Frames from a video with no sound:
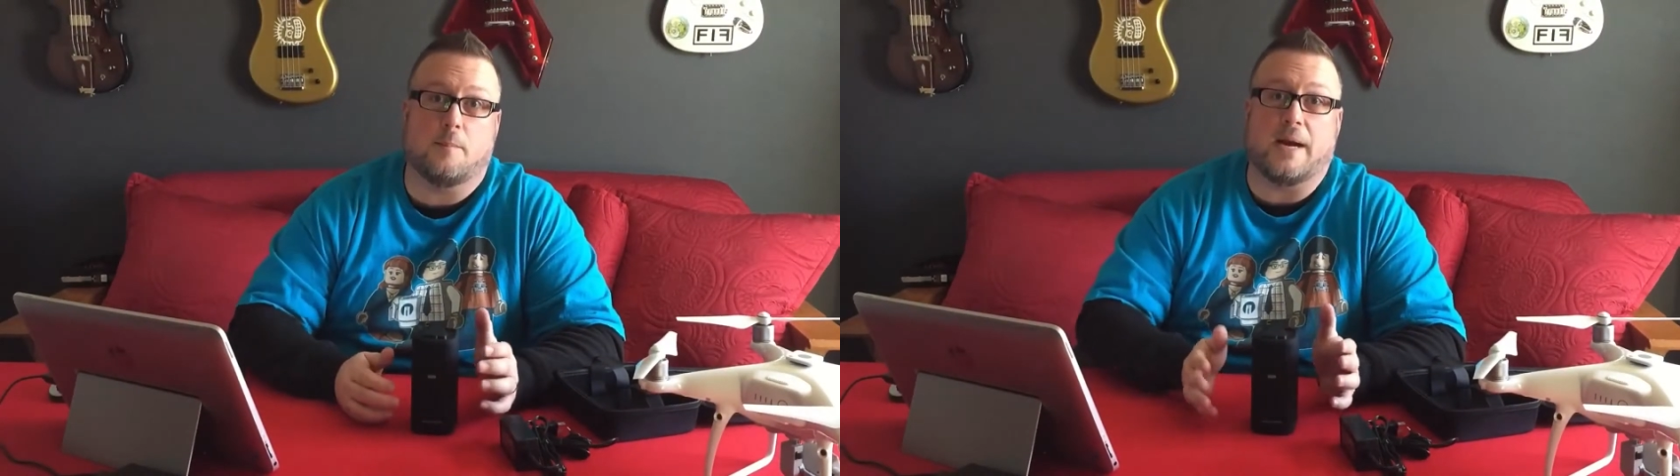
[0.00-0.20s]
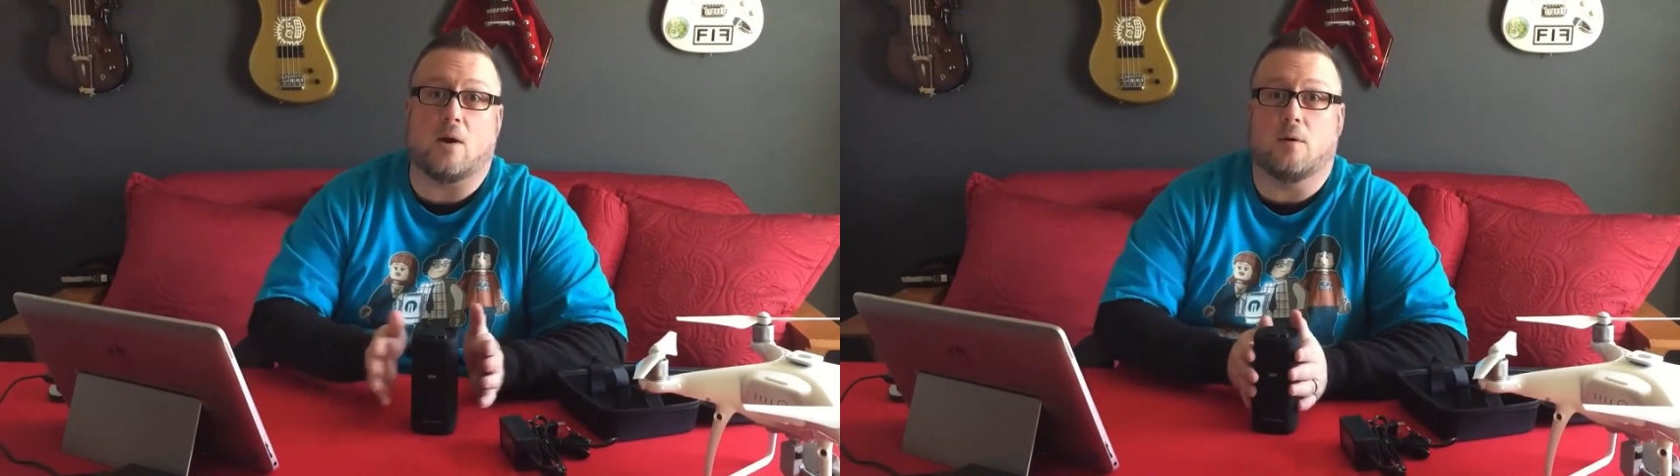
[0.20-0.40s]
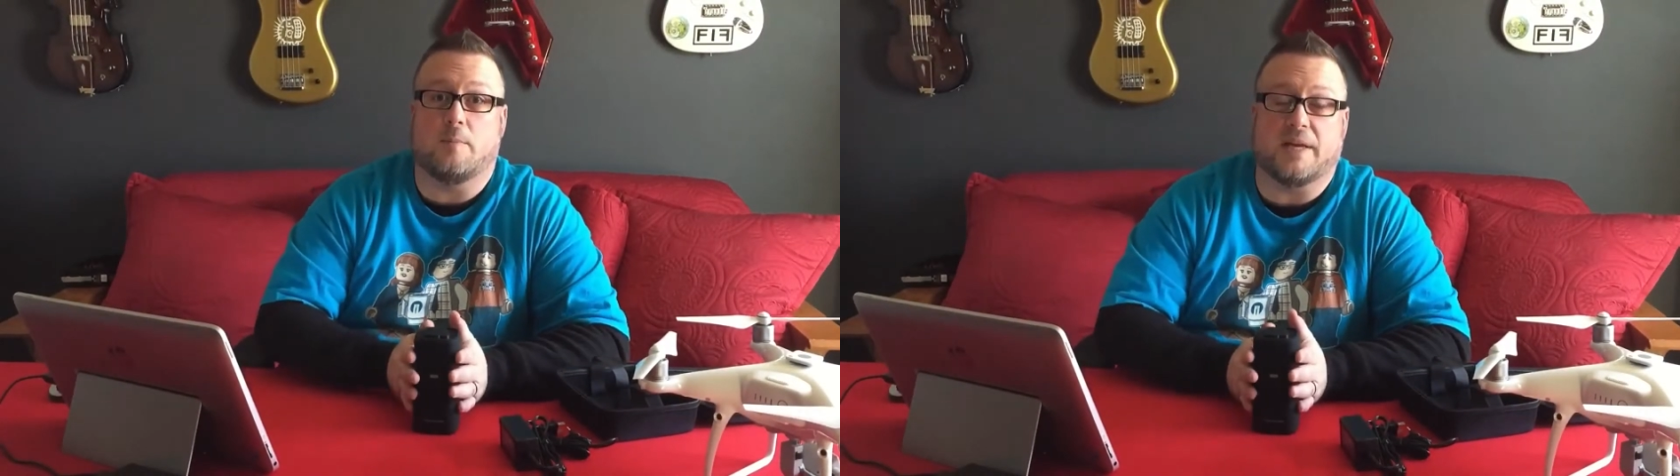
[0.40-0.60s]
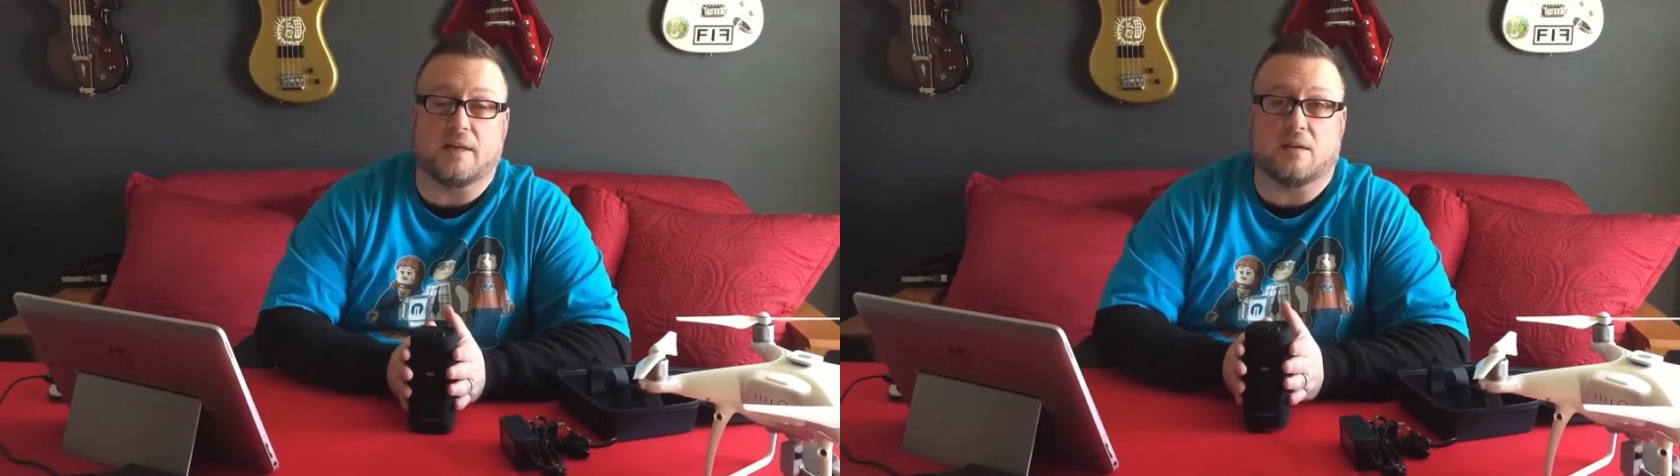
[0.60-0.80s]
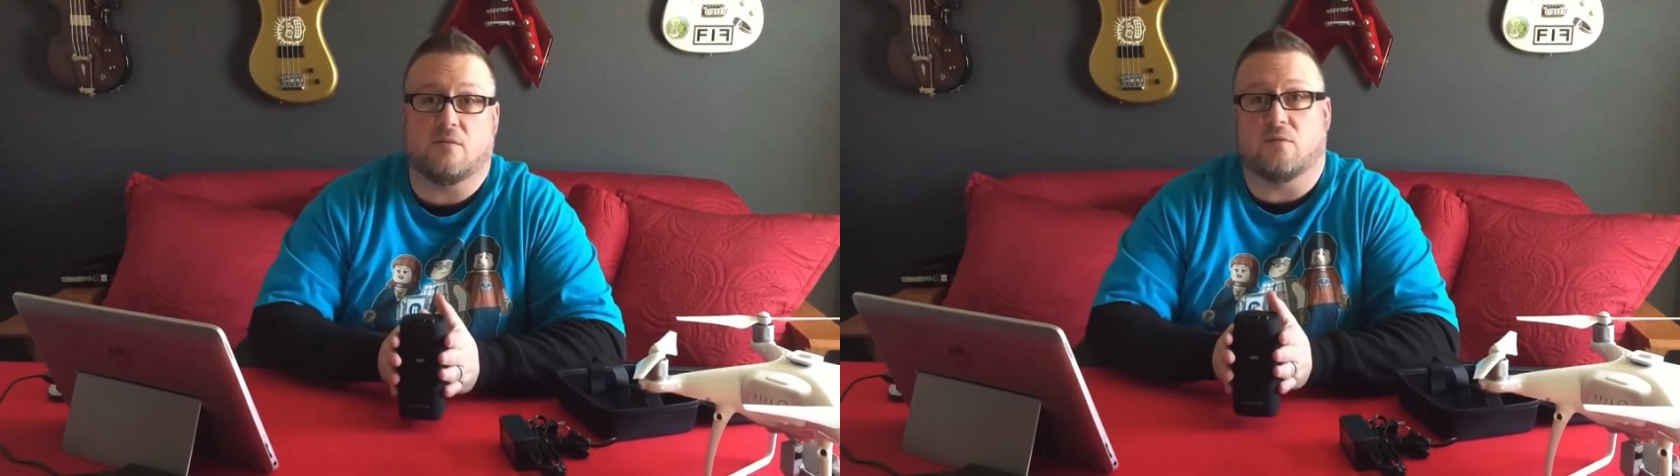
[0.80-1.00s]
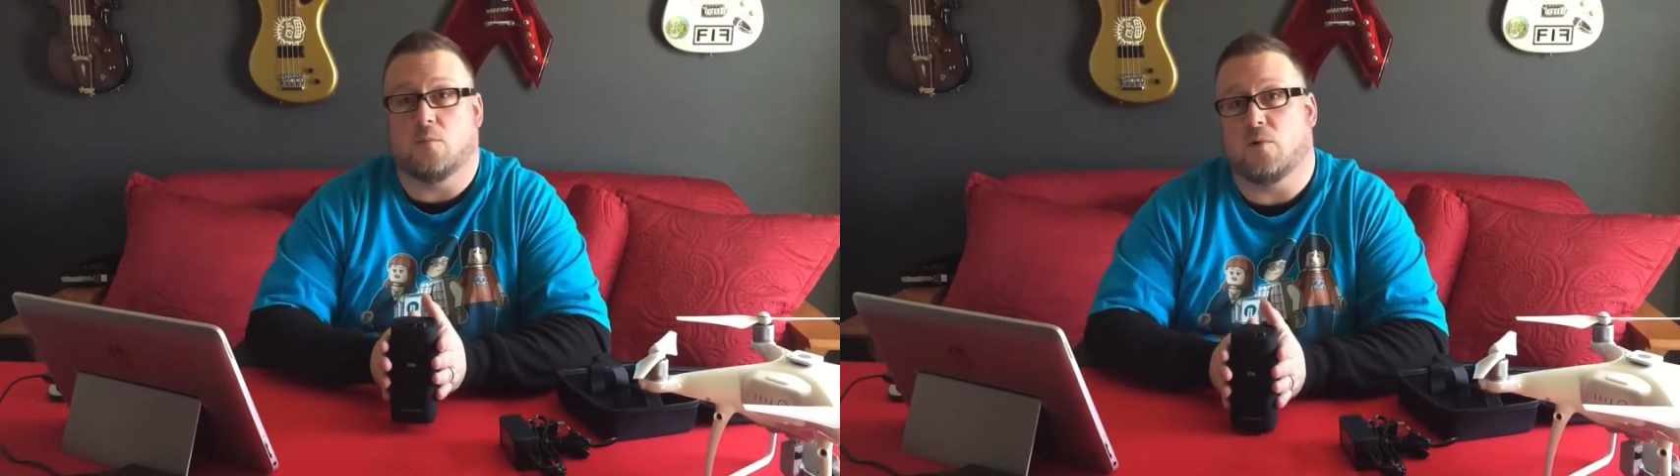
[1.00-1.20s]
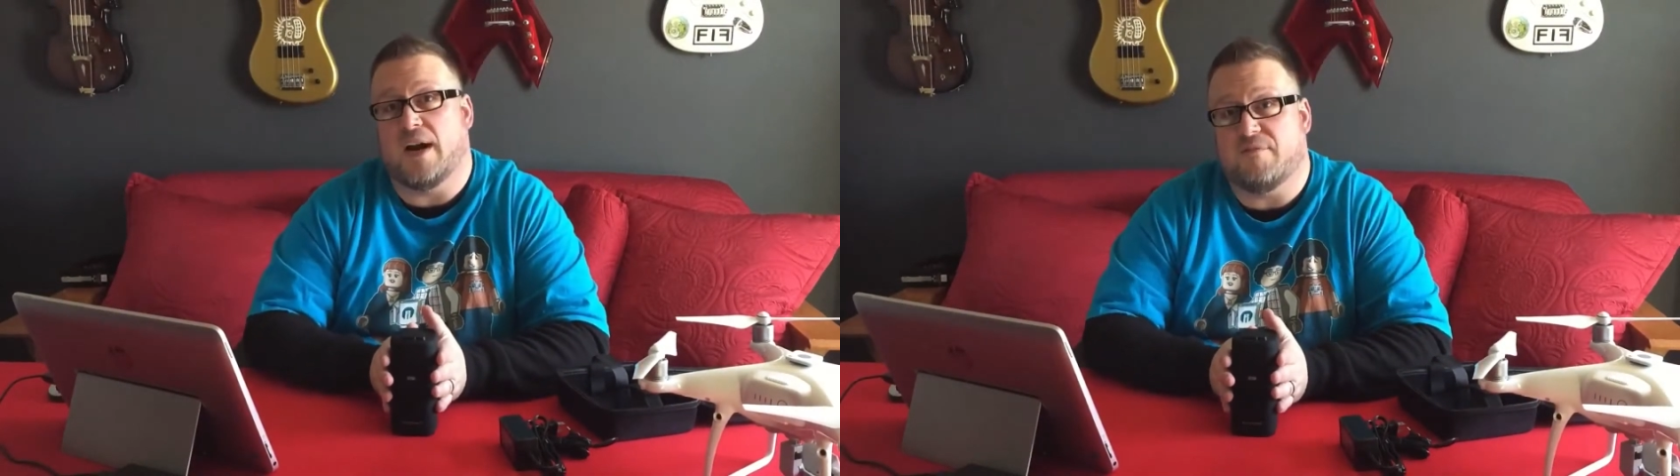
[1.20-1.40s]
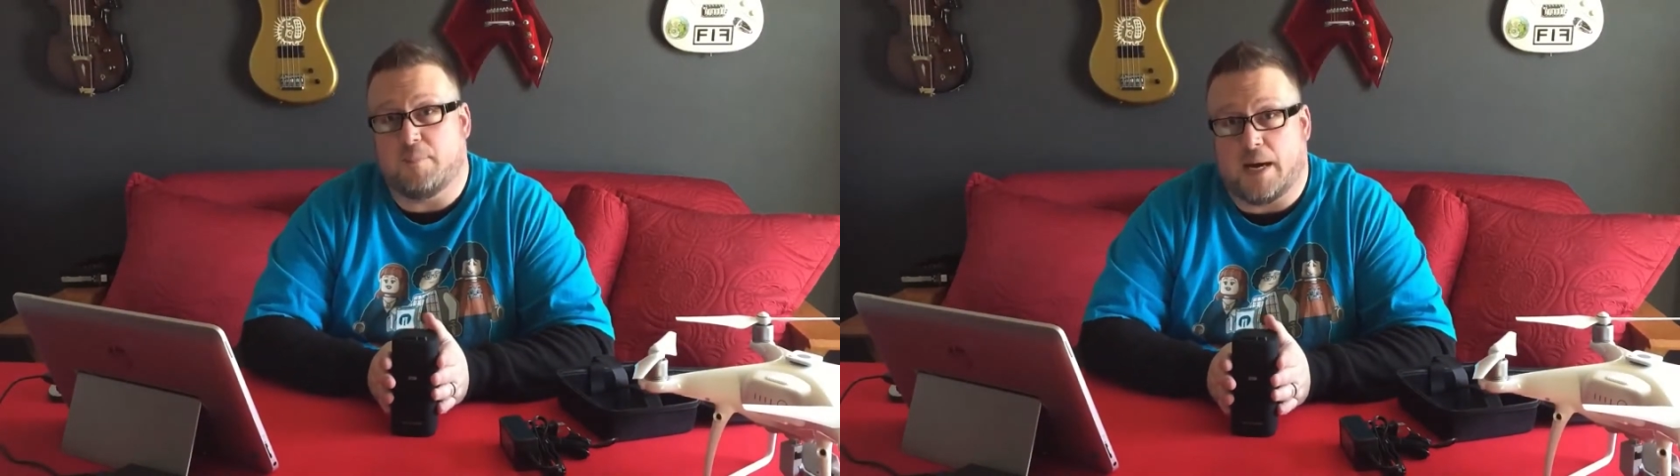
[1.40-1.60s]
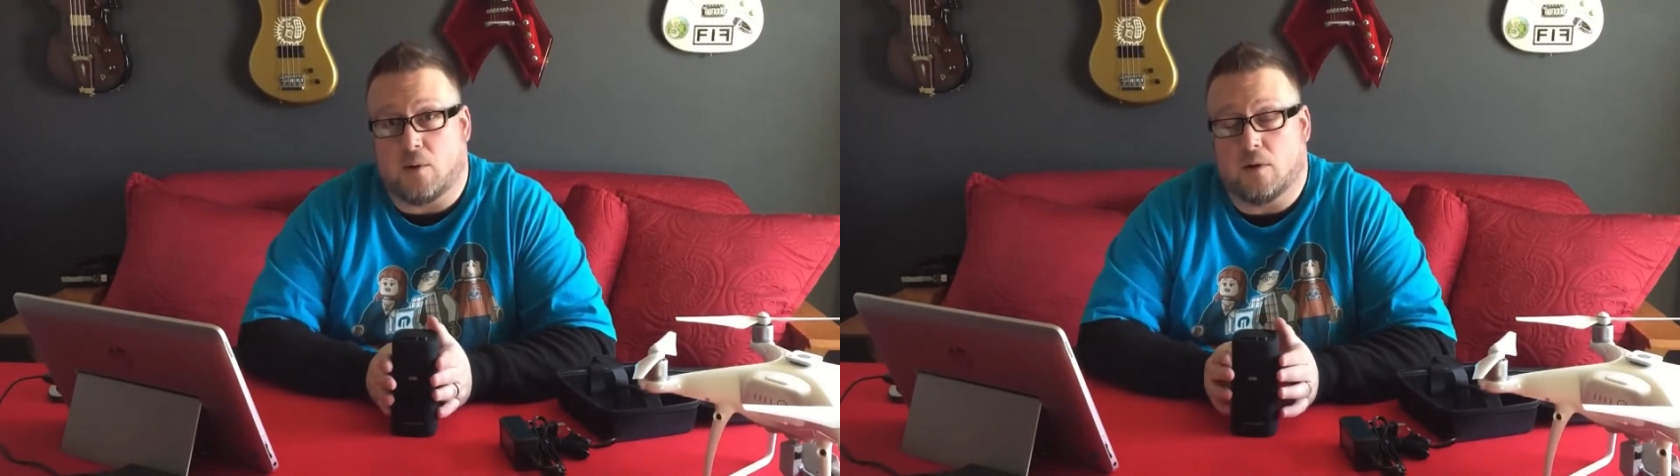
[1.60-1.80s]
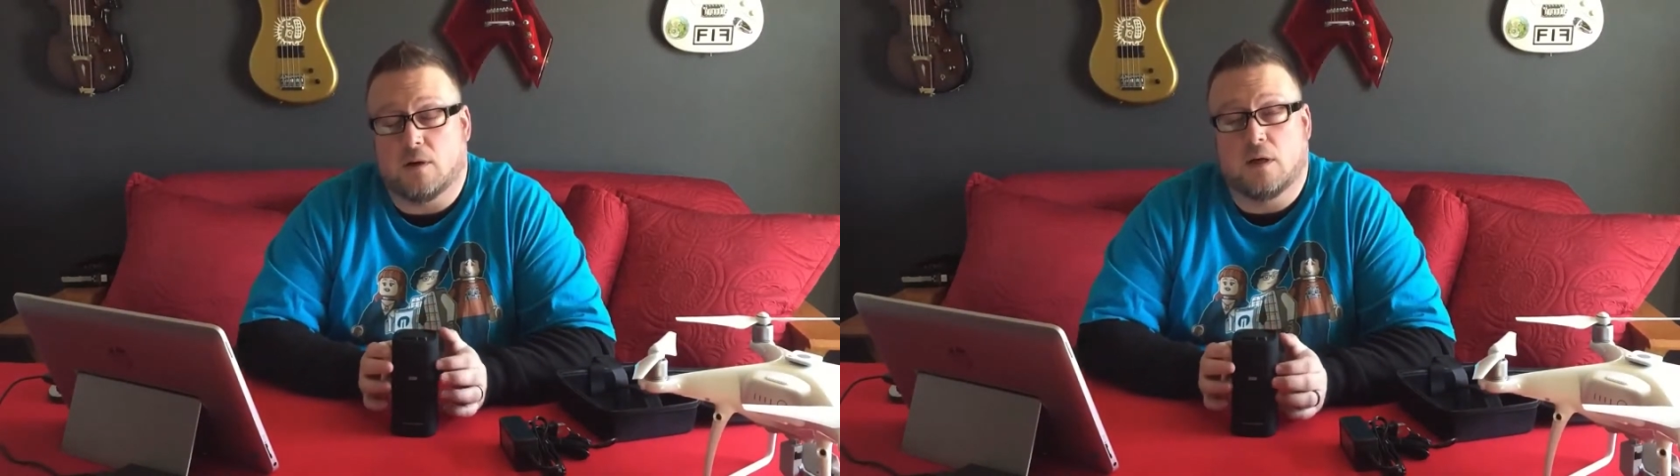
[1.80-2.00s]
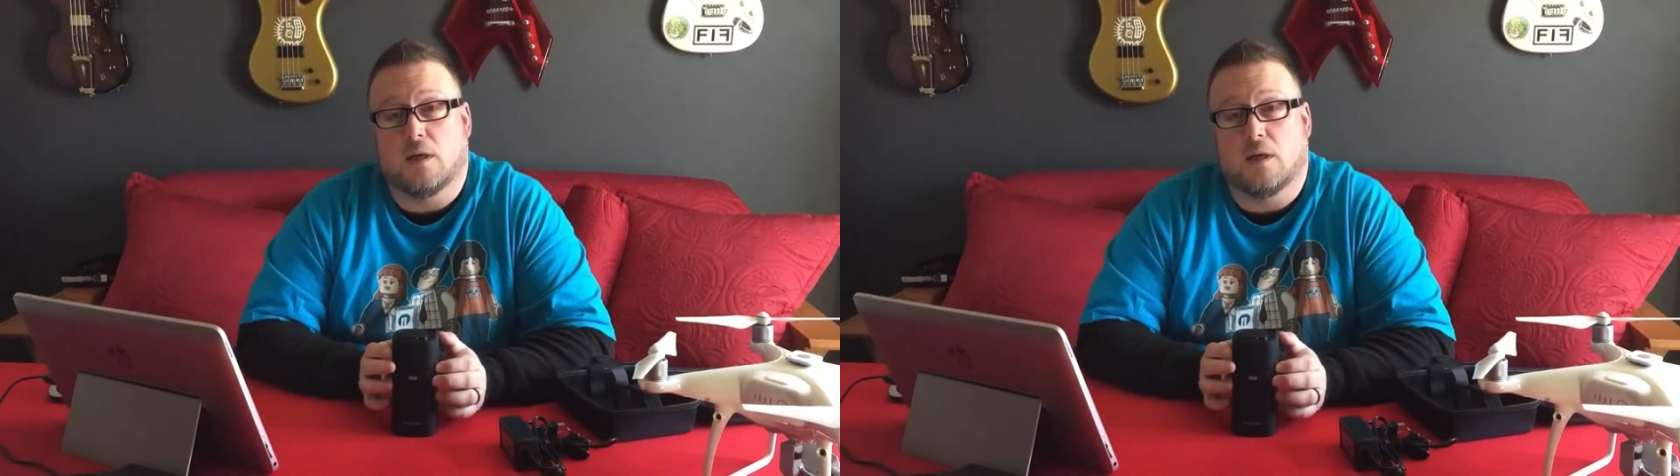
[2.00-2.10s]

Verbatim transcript: power bank from RAVPower